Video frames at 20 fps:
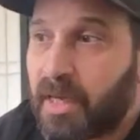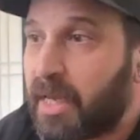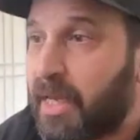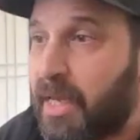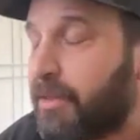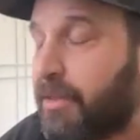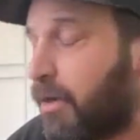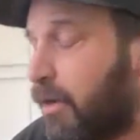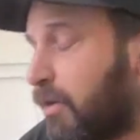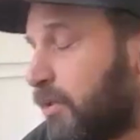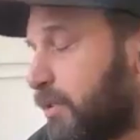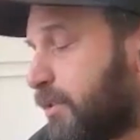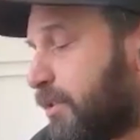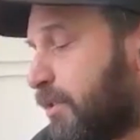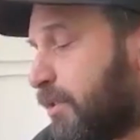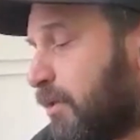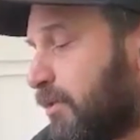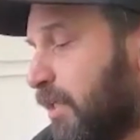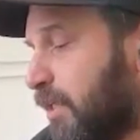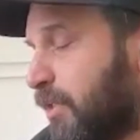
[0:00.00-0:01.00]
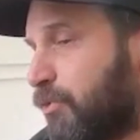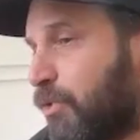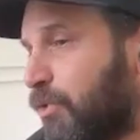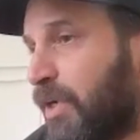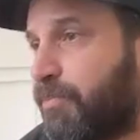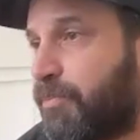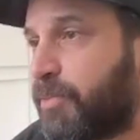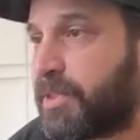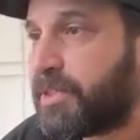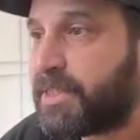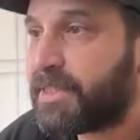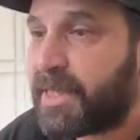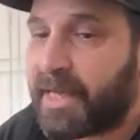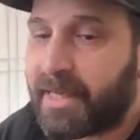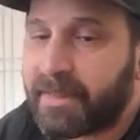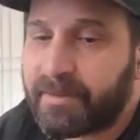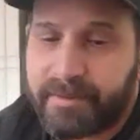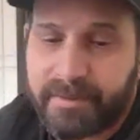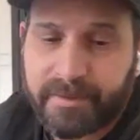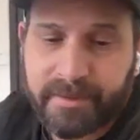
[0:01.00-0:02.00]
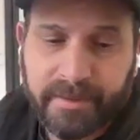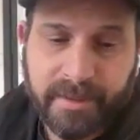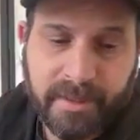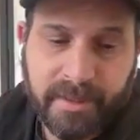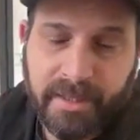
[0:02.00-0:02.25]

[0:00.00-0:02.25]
and also the 20%